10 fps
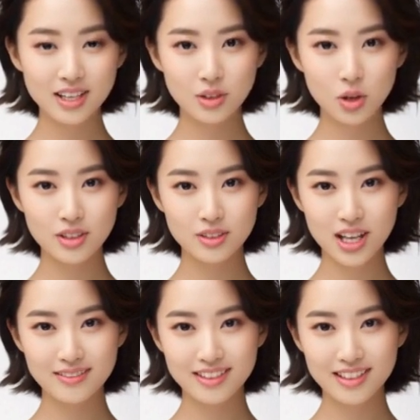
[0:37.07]
while
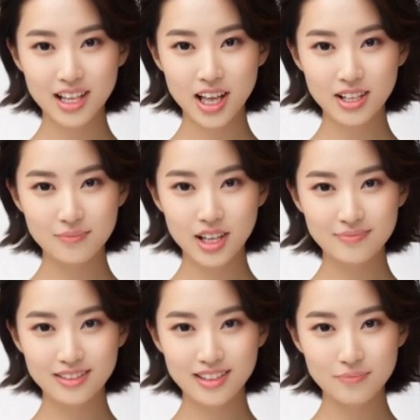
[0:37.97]
rent for the time
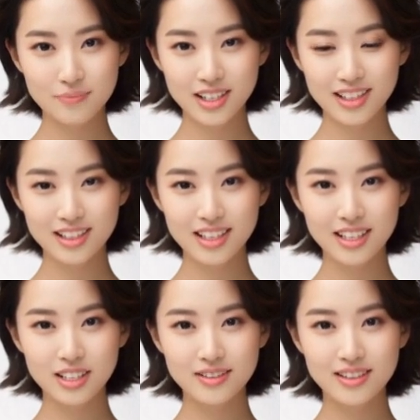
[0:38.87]
after the completion
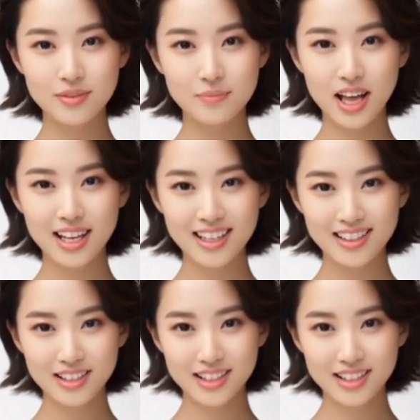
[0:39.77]
goes to the buyer.